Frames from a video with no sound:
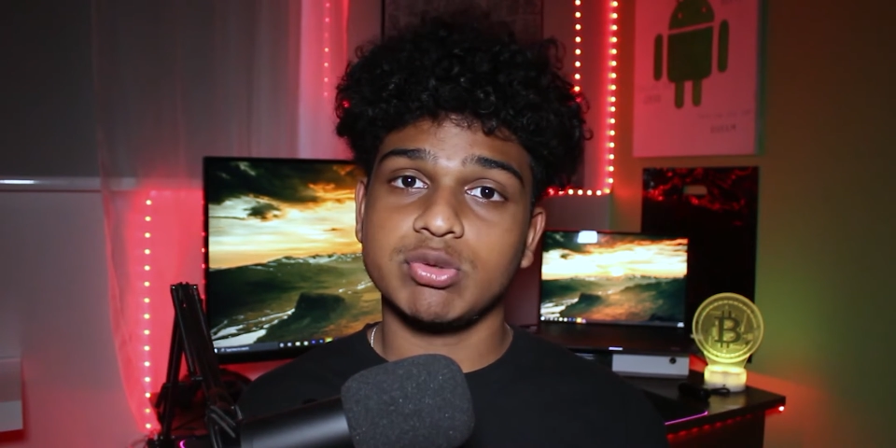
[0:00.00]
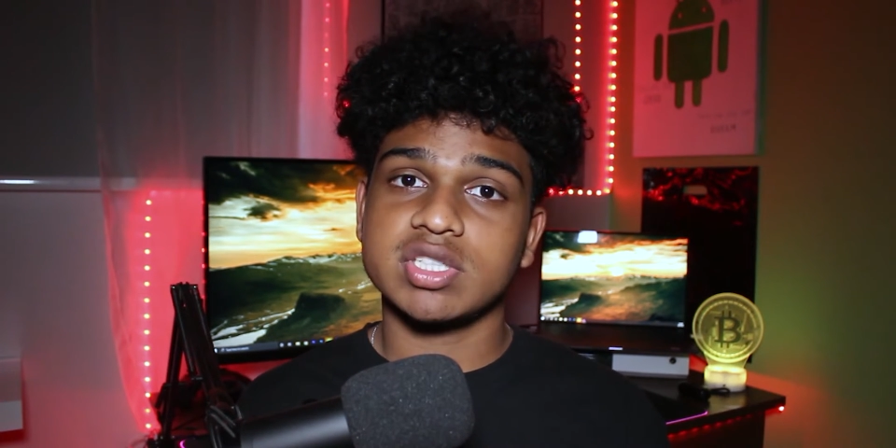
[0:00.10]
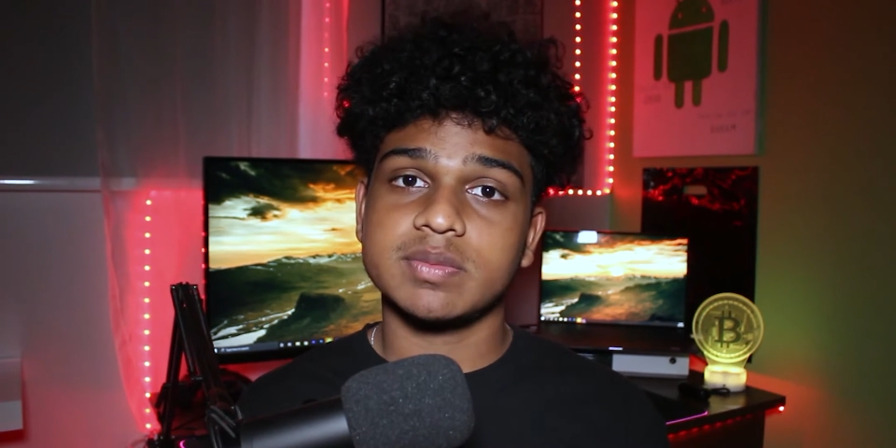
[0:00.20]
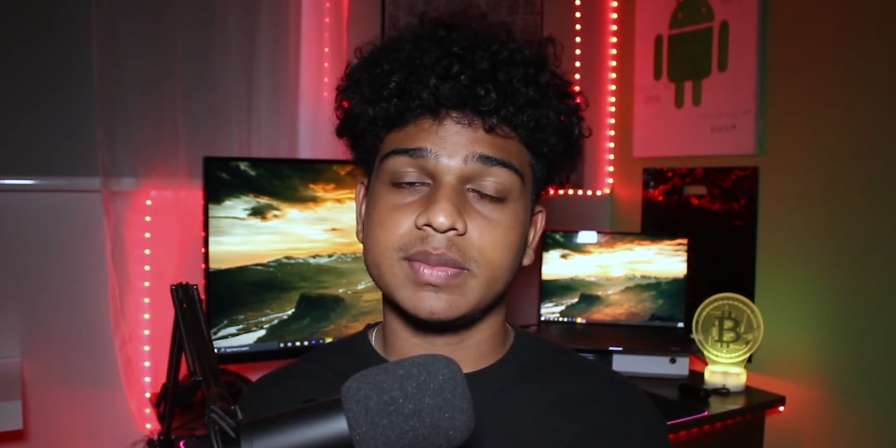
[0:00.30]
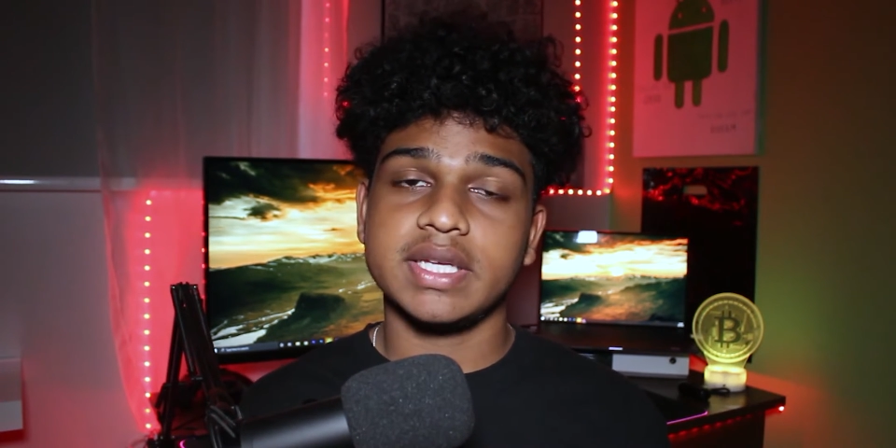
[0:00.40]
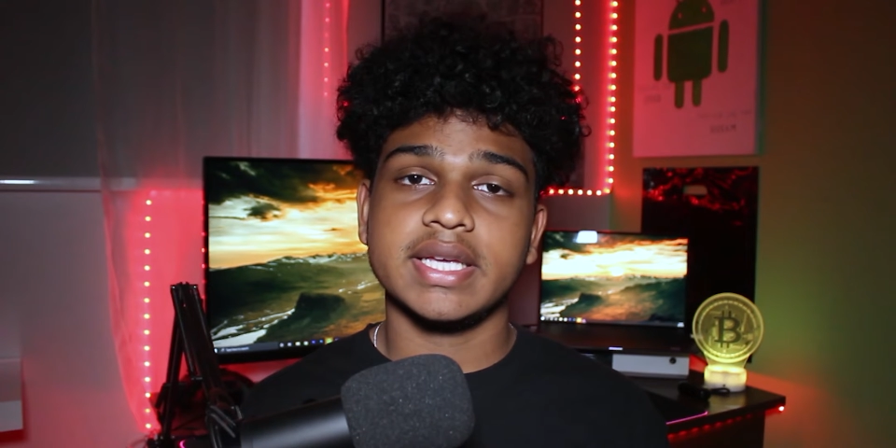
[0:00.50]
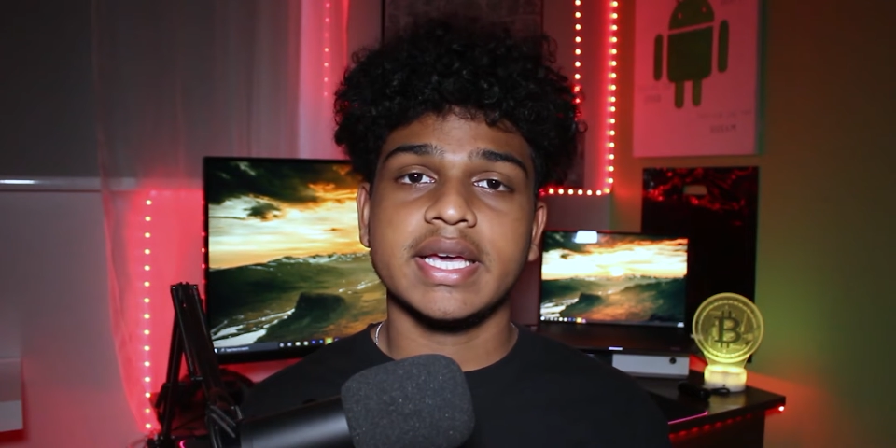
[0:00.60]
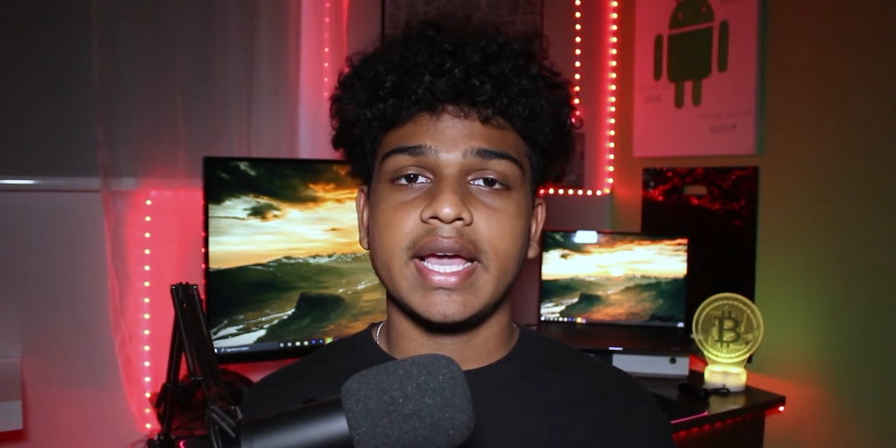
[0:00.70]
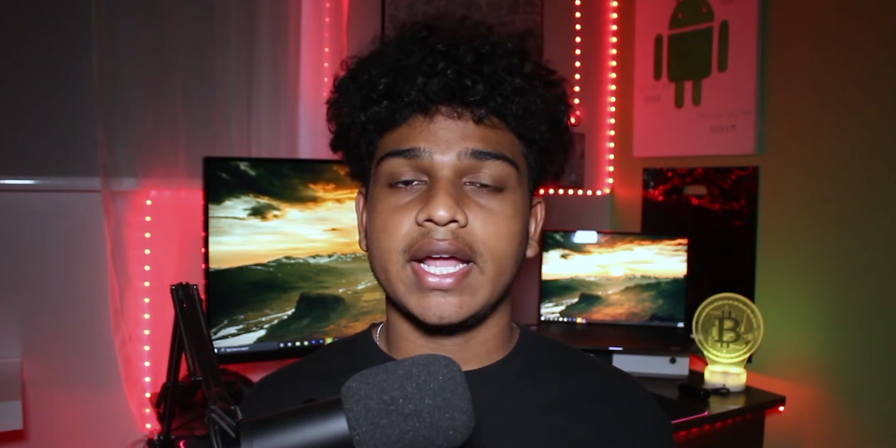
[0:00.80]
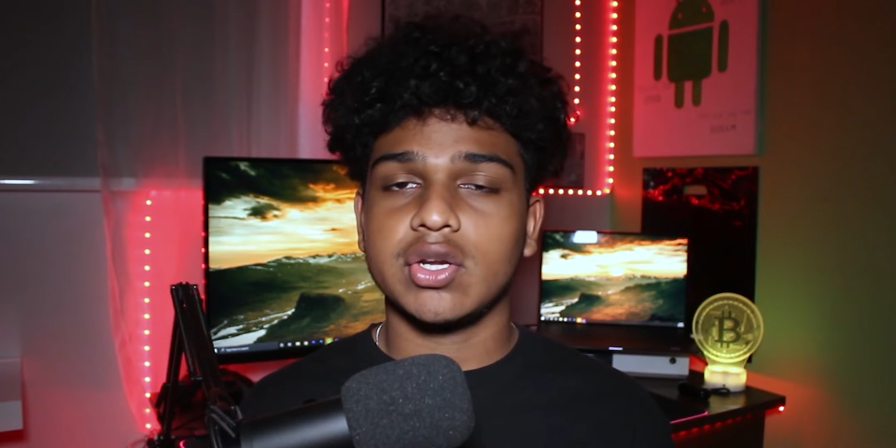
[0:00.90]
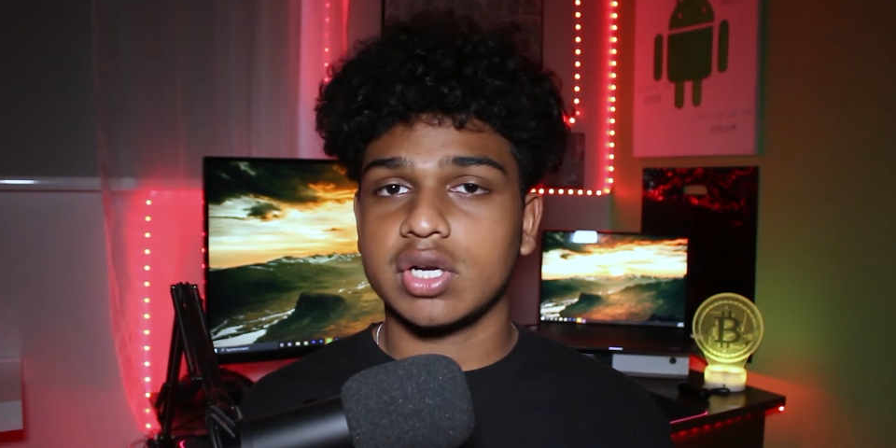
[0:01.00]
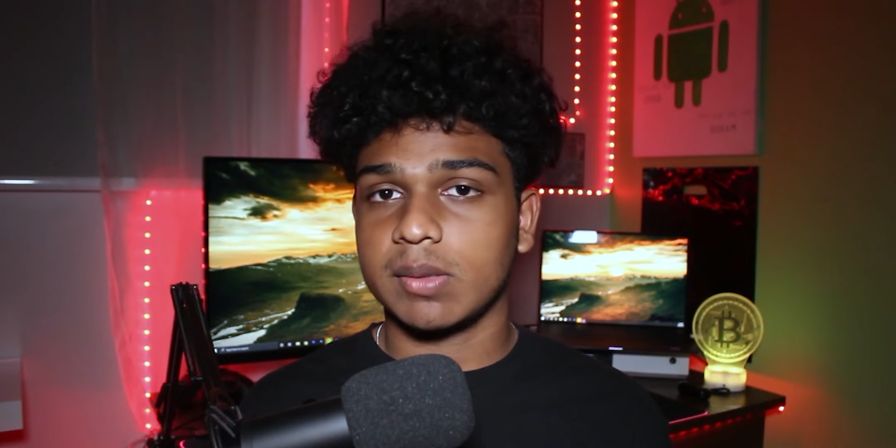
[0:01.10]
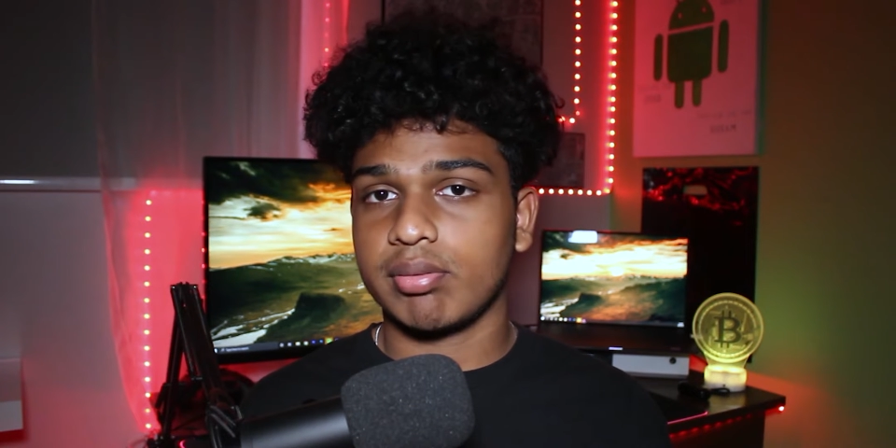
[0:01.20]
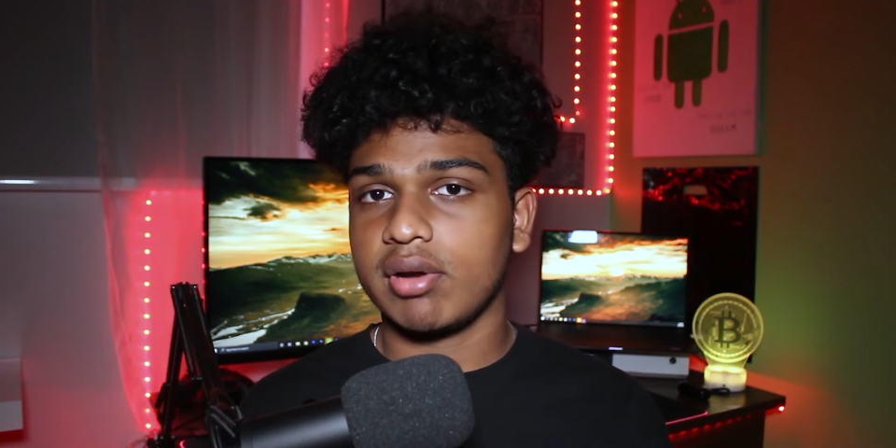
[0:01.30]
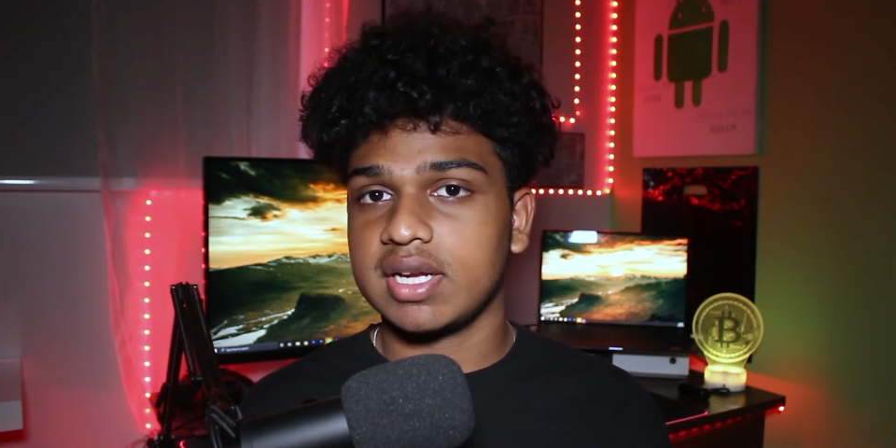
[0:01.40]
USB and you're going
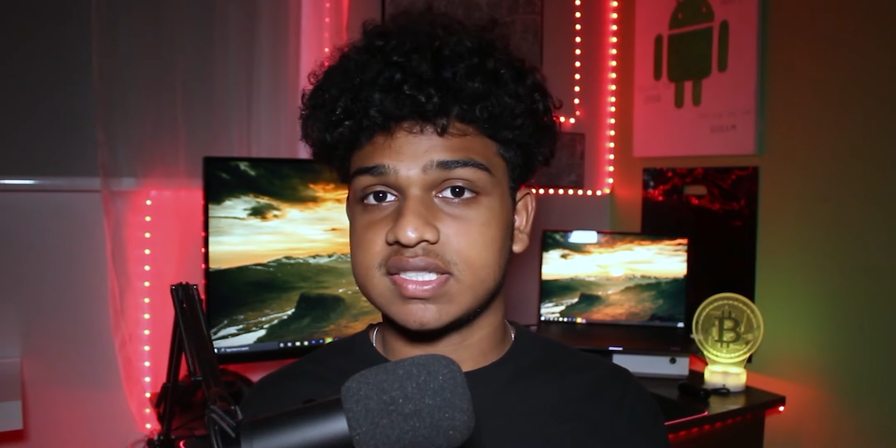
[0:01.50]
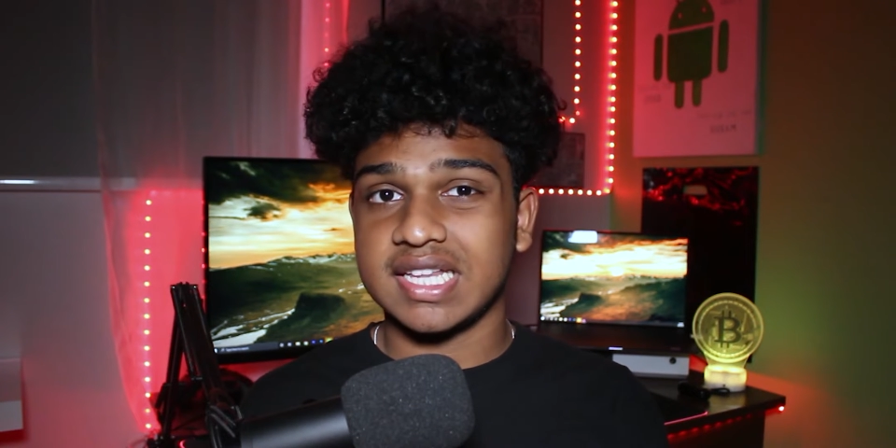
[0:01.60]
to press